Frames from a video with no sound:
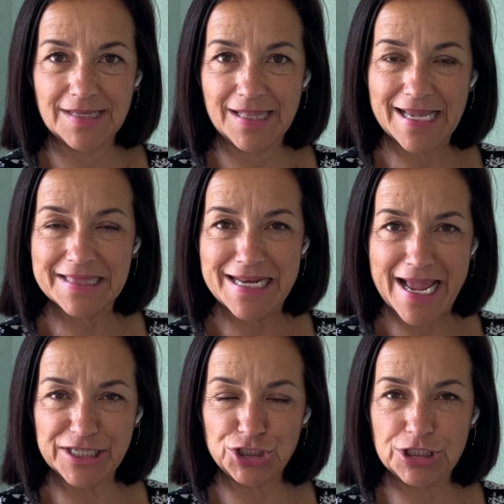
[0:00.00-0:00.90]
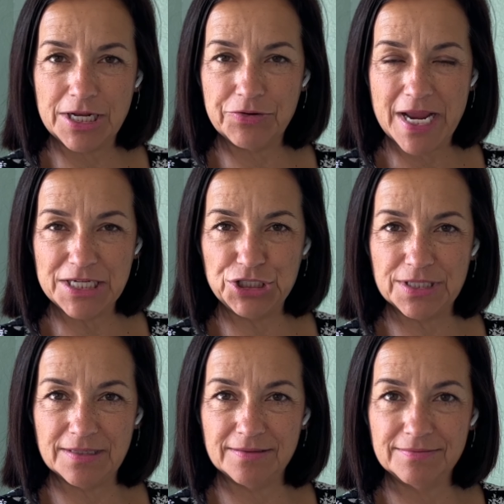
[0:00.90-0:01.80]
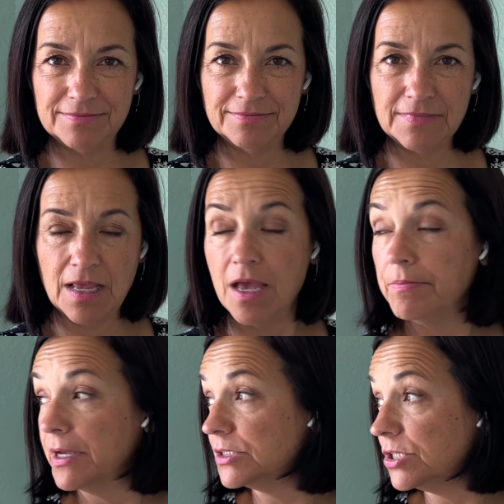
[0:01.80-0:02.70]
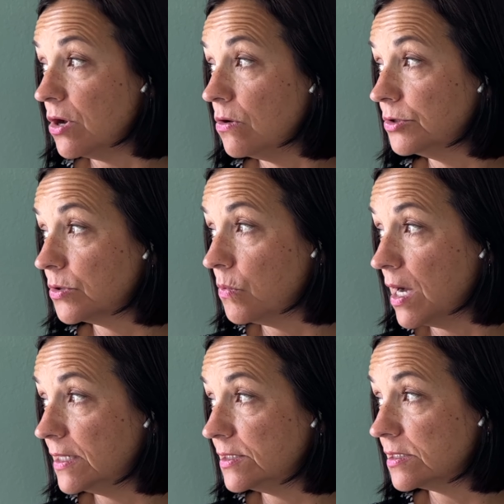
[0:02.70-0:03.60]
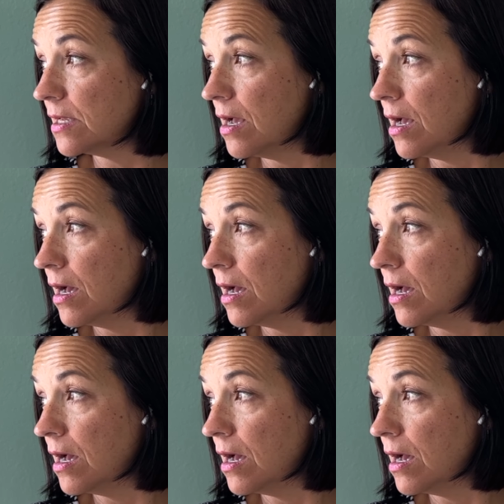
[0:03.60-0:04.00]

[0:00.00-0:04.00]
like the next generation, because the older ones